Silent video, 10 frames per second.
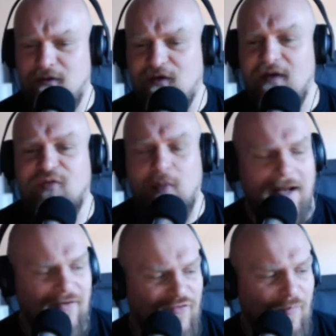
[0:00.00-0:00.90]
Since
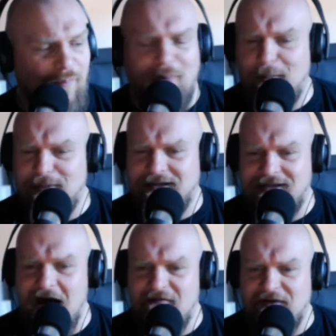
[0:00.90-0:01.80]
when do public
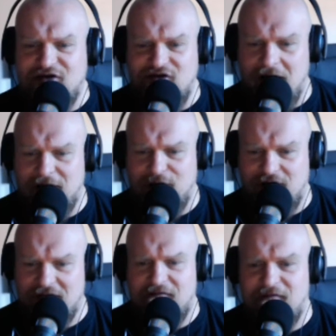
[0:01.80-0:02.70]
lavvy janitors
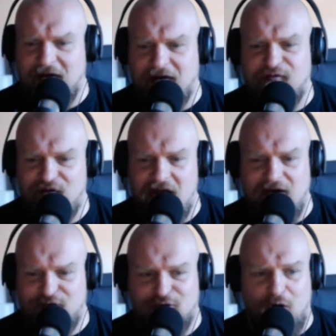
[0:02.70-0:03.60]
have a fucking
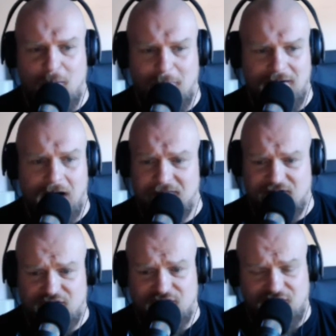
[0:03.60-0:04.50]
fetish for combine
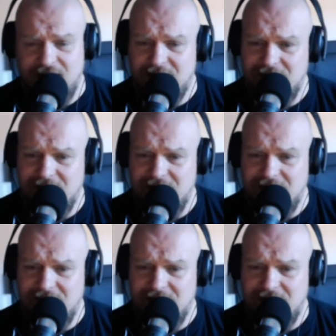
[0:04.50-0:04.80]
harvesters?